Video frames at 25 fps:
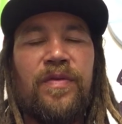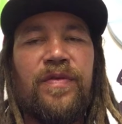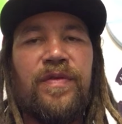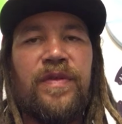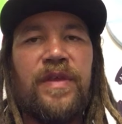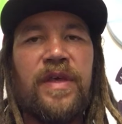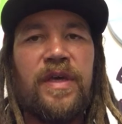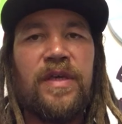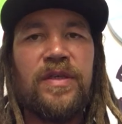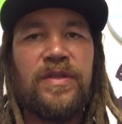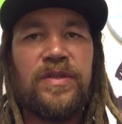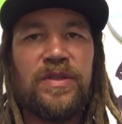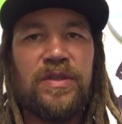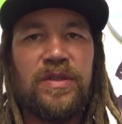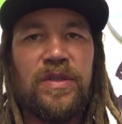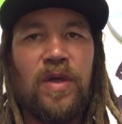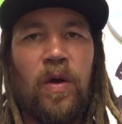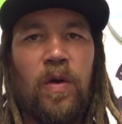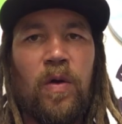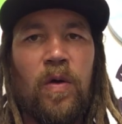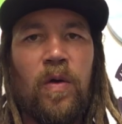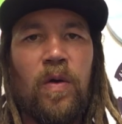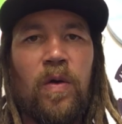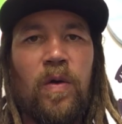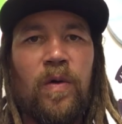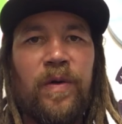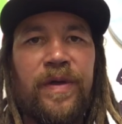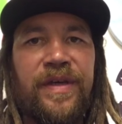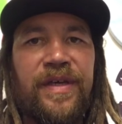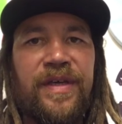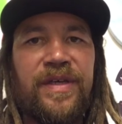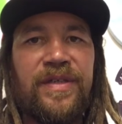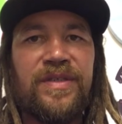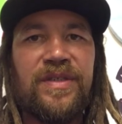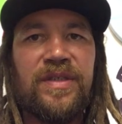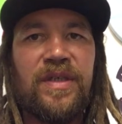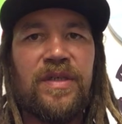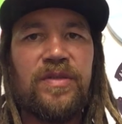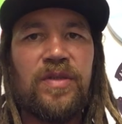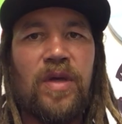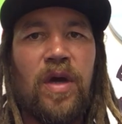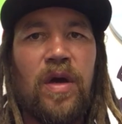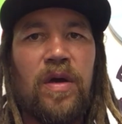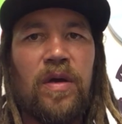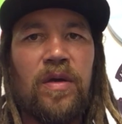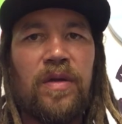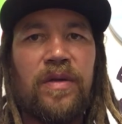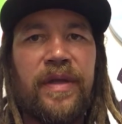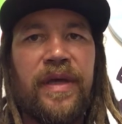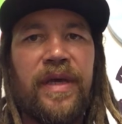This hole is a
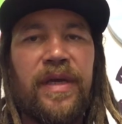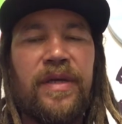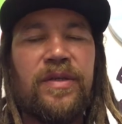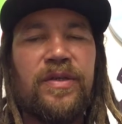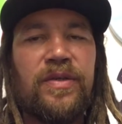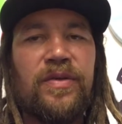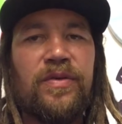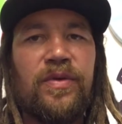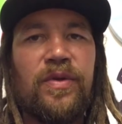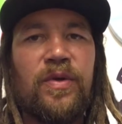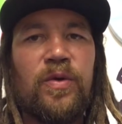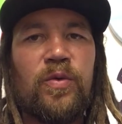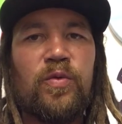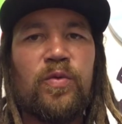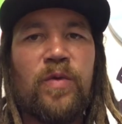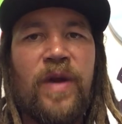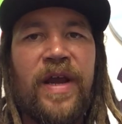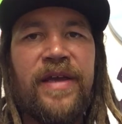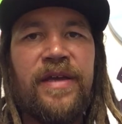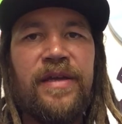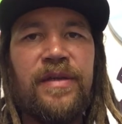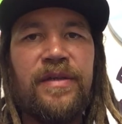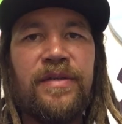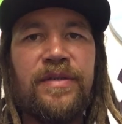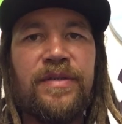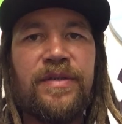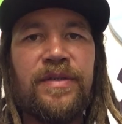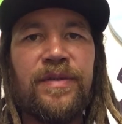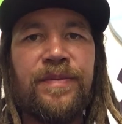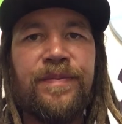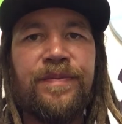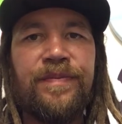dog leg to the right.